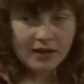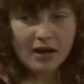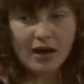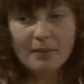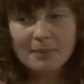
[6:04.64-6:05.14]

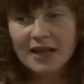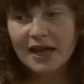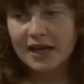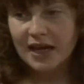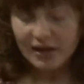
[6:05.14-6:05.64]
Oh,
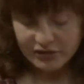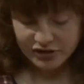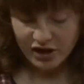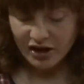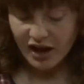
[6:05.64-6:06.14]
bloody hell,
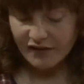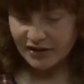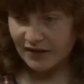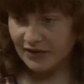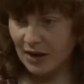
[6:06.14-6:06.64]
Todd, I haven't
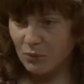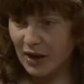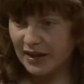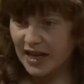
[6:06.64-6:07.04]
even had one